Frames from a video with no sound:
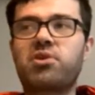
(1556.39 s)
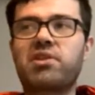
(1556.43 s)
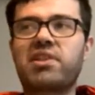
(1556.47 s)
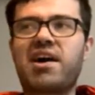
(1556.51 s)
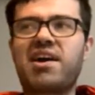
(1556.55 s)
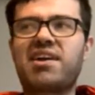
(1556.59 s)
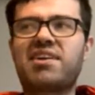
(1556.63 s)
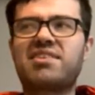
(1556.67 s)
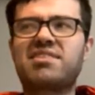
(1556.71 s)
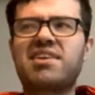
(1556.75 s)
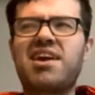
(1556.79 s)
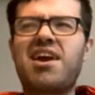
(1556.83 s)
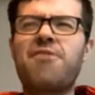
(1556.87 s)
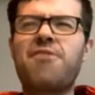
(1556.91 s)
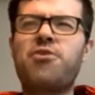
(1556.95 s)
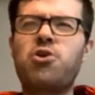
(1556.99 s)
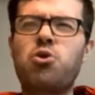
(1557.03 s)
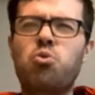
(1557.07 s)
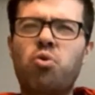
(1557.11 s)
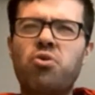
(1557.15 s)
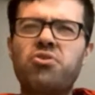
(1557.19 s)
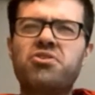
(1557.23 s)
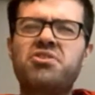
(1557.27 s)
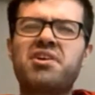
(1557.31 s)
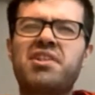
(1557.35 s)
Like I say, if it
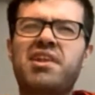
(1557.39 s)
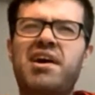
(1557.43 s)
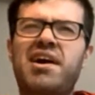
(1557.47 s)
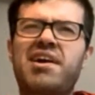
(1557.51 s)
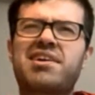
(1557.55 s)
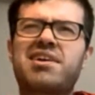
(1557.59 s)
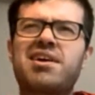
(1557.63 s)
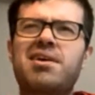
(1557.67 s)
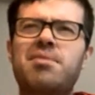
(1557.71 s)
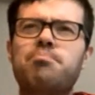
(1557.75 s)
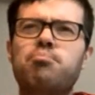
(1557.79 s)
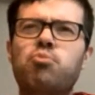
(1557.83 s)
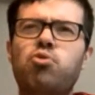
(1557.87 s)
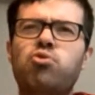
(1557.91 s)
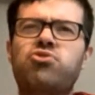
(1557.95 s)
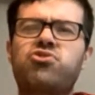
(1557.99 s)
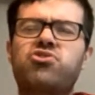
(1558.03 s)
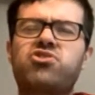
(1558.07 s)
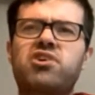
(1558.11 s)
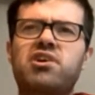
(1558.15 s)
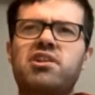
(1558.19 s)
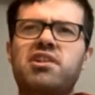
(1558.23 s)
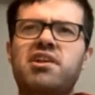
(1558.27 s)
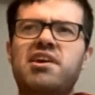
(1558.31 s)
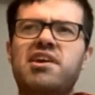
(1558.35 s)
was like a
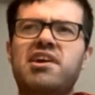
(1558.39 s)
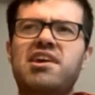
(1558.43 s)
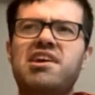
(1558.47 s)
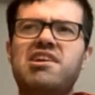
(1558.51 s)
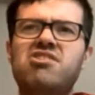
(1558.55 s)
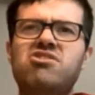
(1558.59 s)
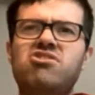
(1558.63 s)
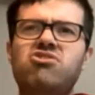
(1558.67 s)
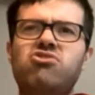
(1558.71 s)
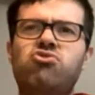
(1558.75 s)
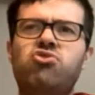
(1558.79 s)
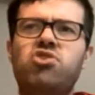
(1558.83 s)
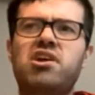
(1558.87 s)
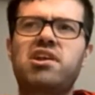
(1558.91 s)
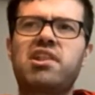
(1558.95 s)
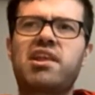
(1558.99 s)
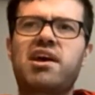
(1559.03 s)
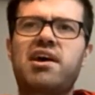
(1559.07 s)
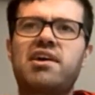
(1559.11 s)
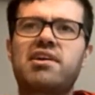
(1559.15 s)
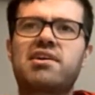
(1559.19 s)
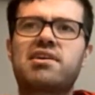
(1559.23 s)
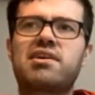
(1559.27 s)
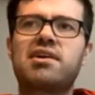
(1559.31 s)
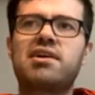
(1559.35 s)
muscular injury,
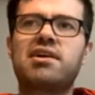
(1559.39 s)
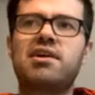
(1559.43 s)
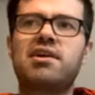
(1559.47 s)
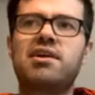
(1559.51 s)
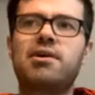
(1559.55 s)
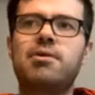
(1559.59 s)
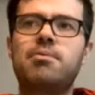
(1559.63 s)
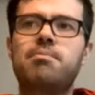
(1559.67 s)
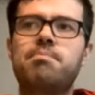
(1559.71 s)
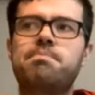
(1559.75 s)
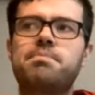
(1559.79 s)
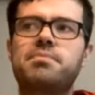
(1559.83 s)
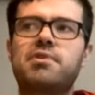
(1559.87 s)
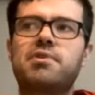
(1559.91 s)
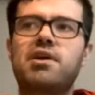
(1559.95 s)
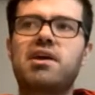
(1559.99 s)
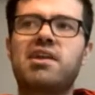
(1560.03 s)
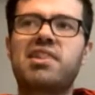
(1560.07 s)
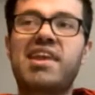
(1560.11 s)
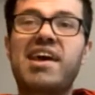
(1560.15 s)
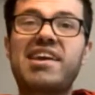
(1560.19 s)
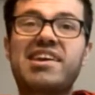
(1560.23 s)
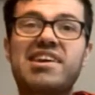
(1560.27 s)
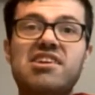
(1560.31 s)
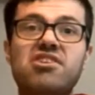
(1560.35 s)
like a
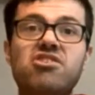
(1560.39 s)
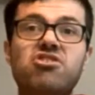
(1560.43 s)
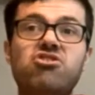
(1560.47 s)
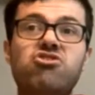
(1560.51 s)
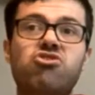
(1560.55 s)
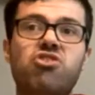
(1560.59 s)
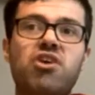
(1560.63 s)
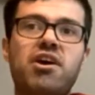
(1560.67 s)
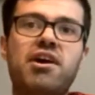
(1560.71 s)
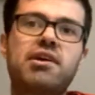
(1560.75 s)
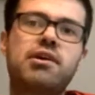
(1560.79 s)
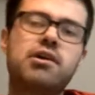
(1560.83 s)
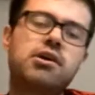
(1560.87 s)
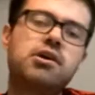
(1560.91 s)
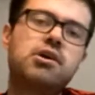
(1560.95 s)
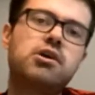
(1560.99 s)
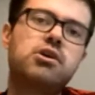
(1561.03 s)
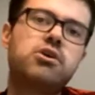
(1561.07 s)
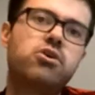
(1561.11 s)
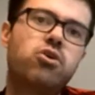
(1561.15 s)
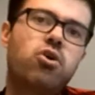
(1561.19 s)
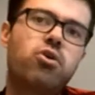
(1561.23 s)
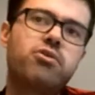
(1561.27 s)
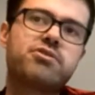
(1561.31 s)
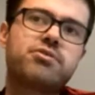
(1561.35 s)
leg injury
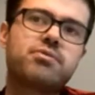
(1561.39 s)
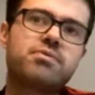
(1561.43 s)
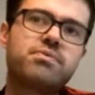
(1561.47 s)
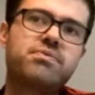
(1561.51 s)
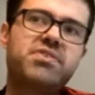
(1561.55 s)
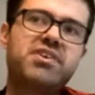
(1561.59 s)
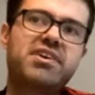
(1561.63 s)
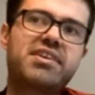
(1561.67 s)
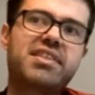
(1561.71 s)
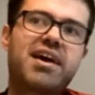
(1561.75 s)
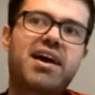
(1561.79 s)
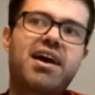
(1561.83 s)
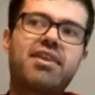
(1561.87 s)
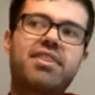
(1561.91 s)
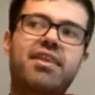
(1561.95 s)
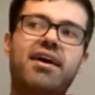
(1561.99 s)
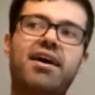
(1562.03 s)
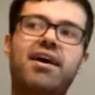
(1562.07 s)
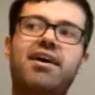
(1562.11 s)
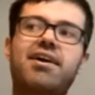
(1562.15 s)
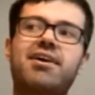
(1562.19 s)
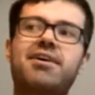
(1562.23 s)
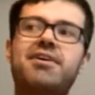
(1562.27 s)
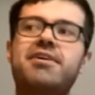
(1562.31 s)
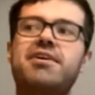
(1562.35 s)
or something like
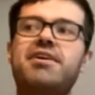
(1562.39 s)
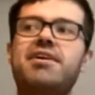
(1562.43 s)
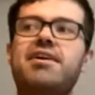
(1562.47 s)
that,